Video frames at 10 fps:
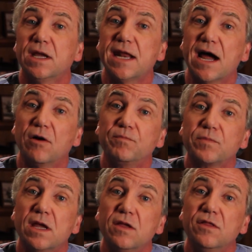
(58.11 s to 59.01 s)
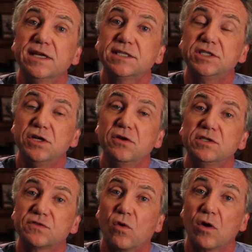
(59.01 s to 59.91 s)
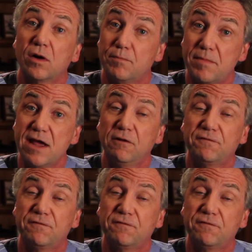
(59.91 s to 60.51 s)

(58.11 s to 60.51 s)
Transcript: Now, this is used for male